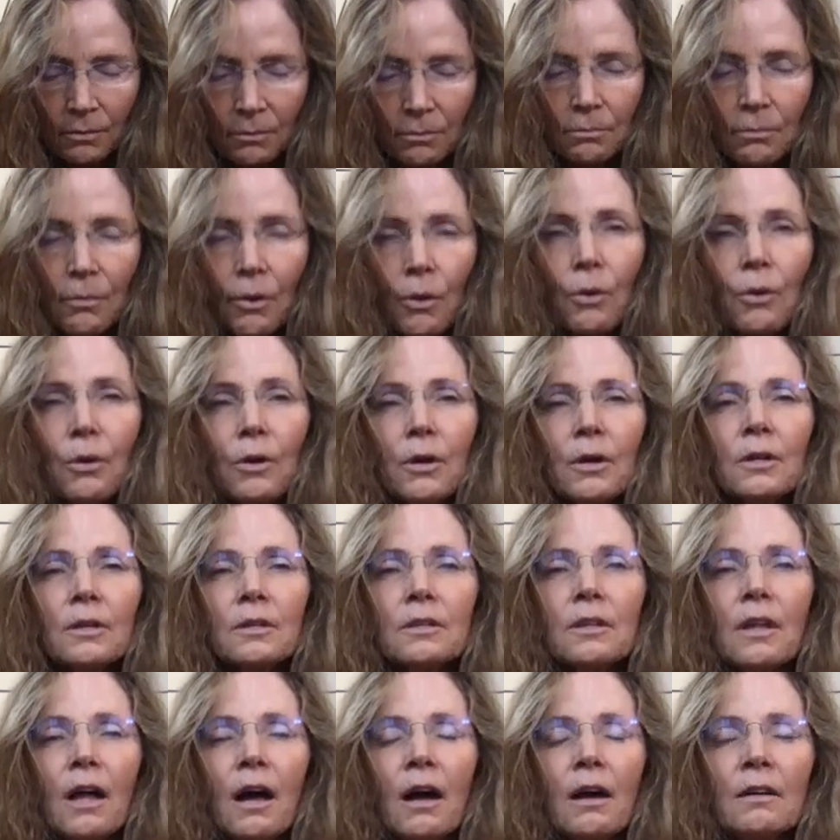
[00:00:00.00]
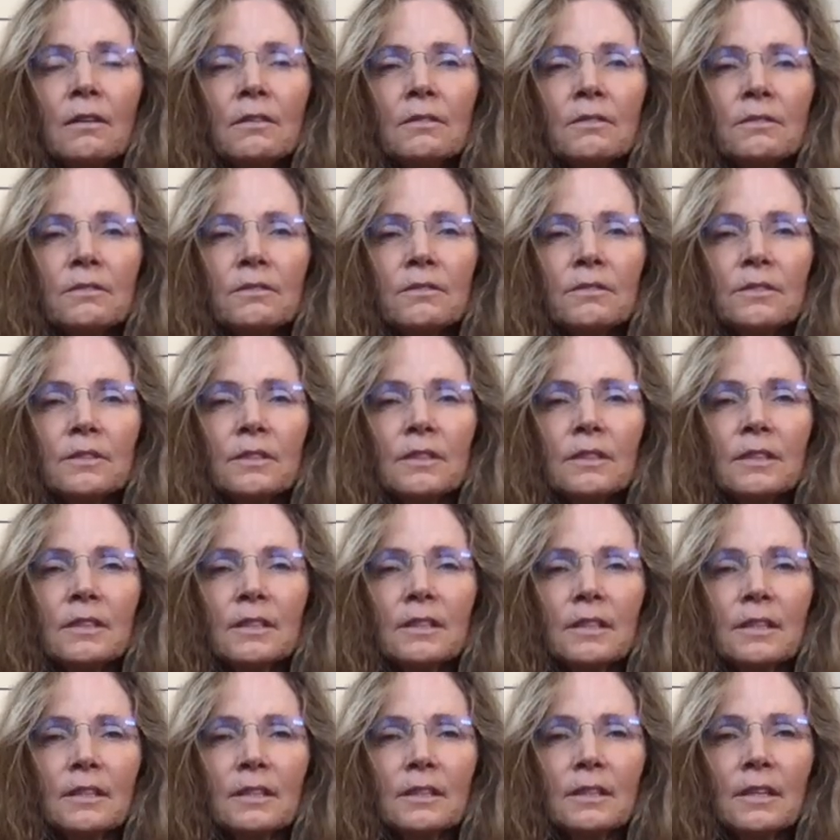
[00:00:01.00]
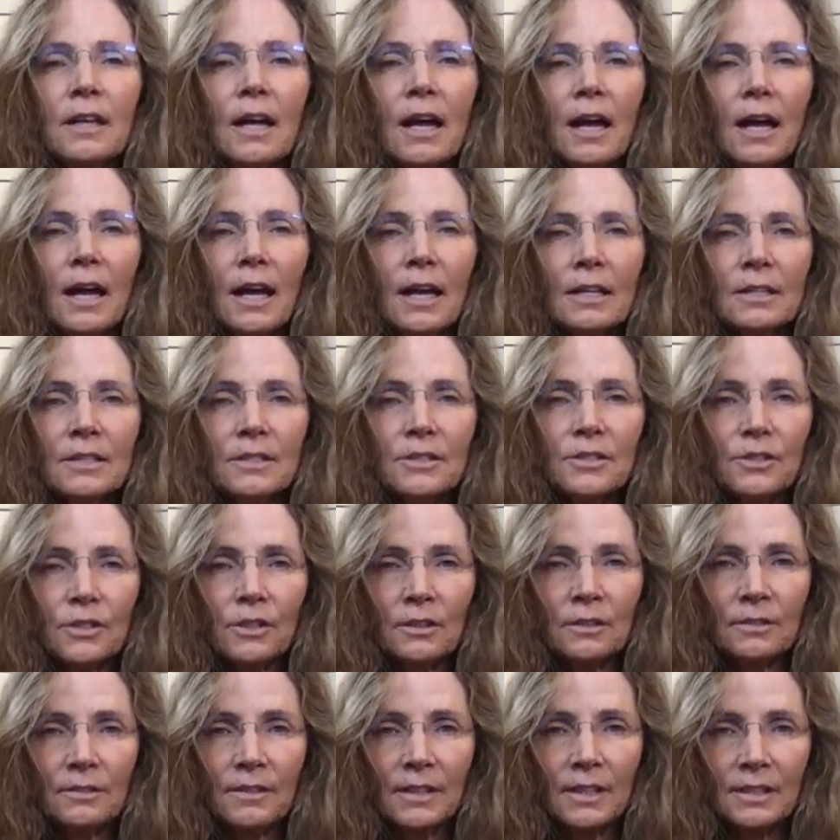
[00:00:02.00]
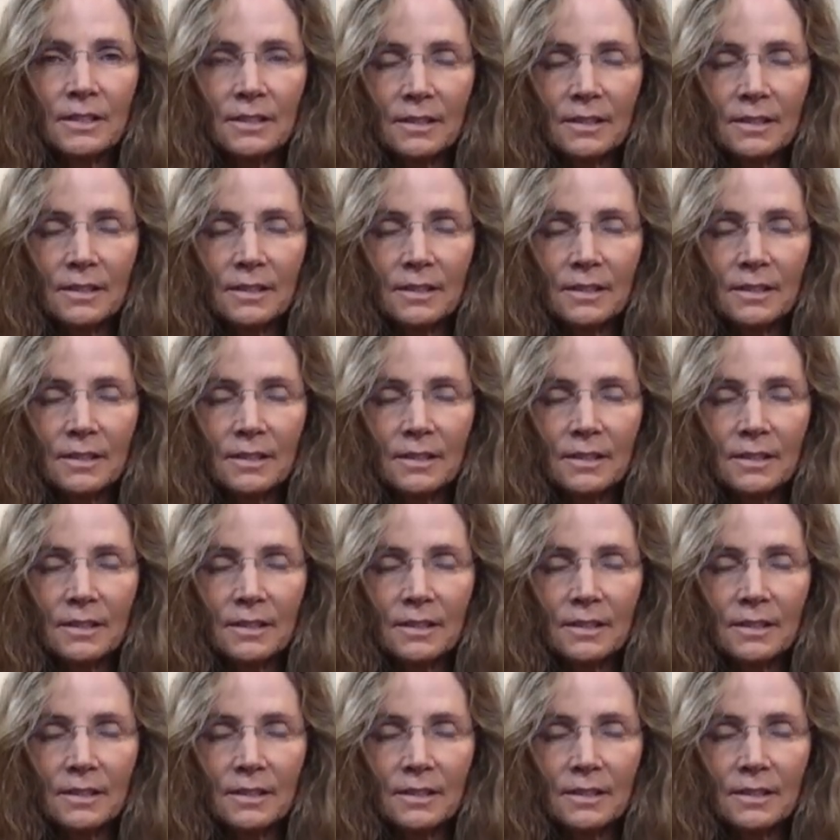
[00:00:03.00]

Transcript: more love, and service.